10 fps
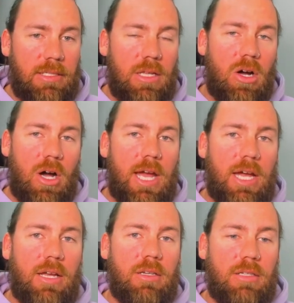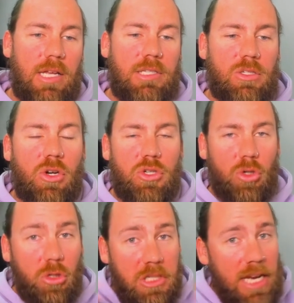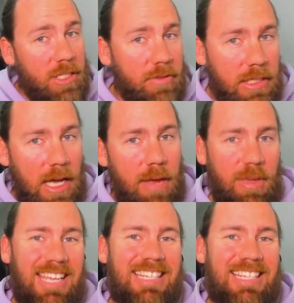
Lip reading: The higher, it's not your chance of escaping,